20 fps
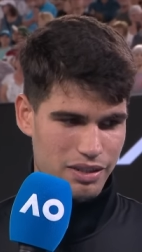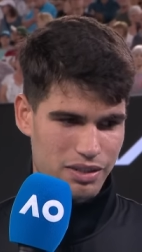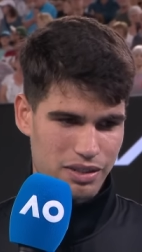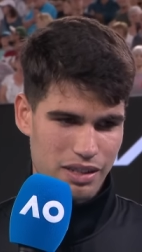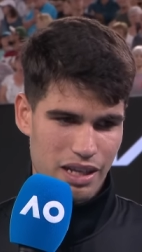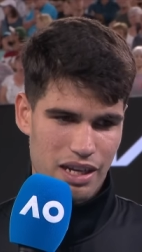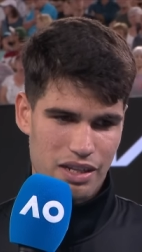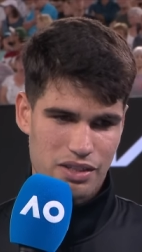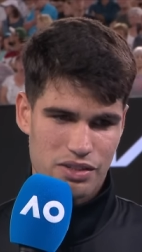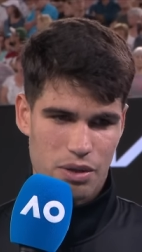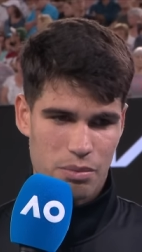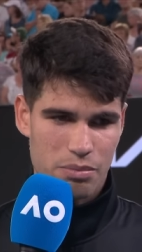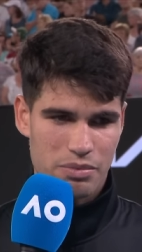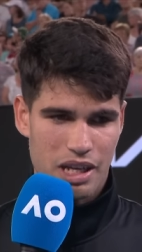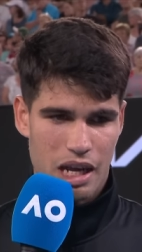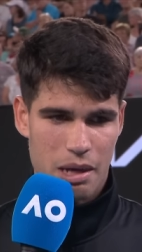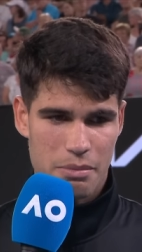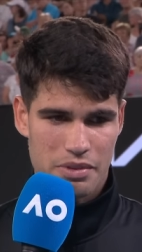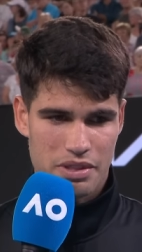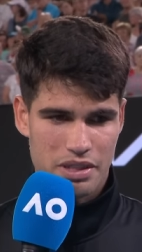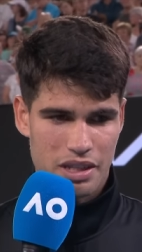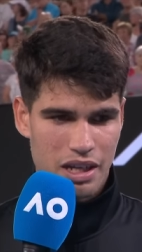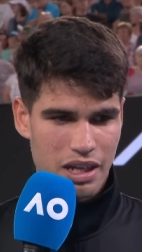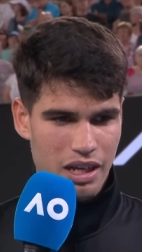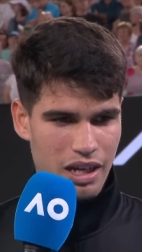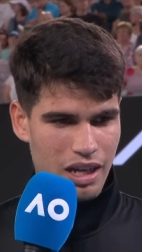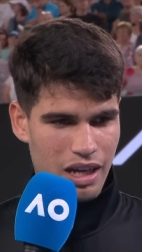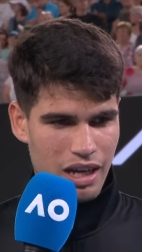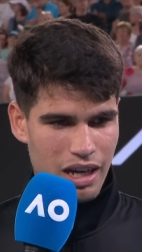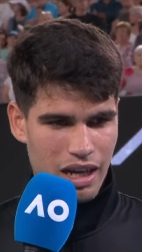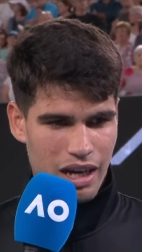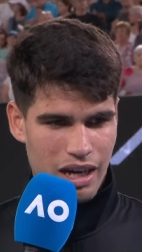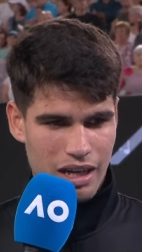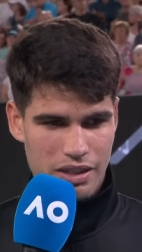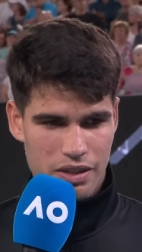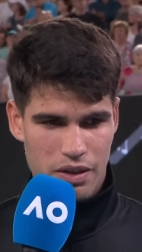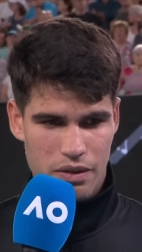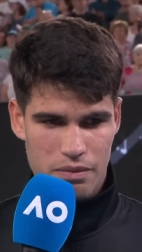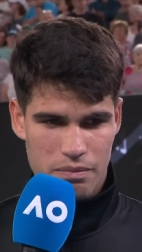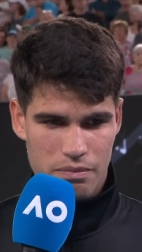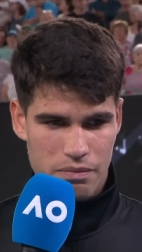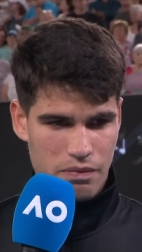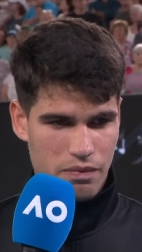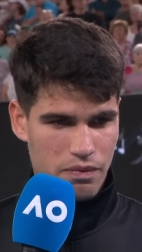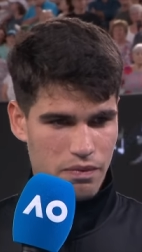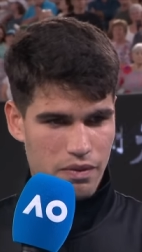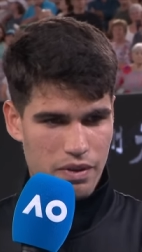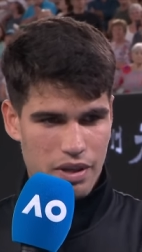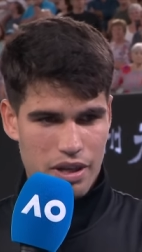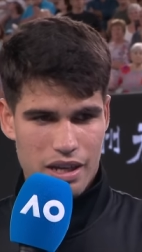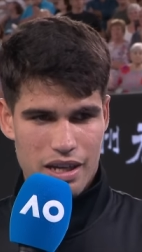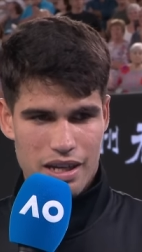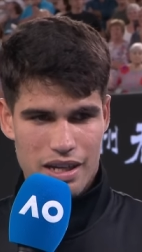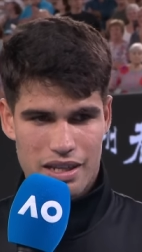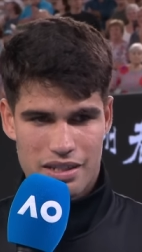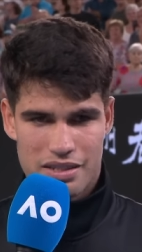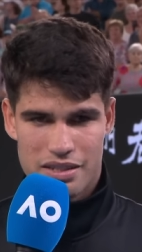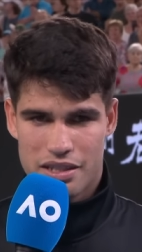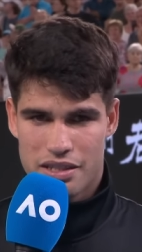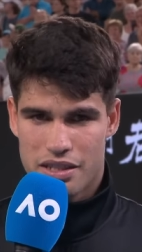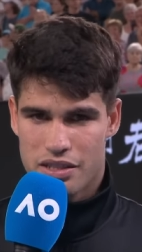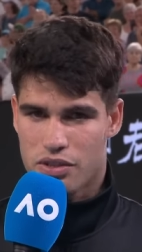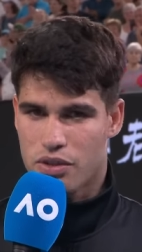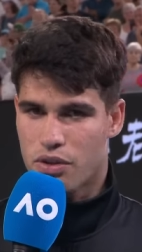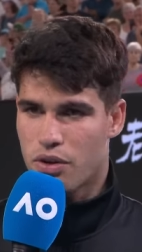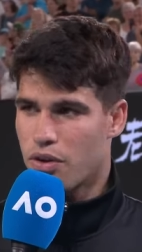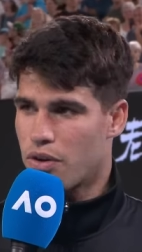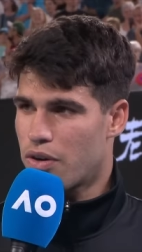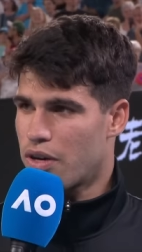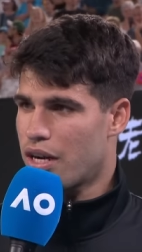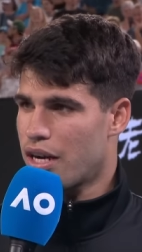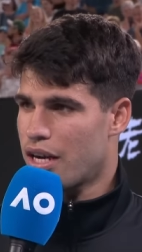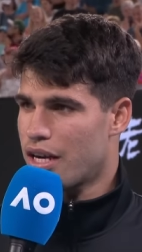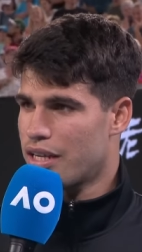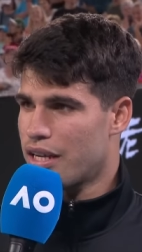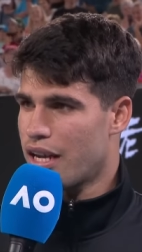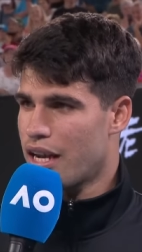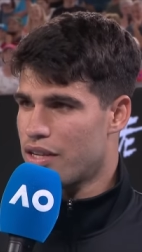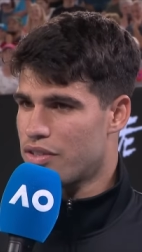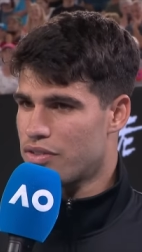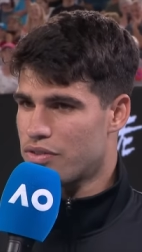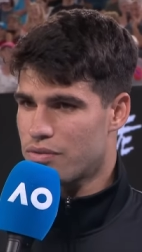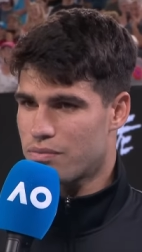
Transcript: yeah, sometimes I don't see the score, and I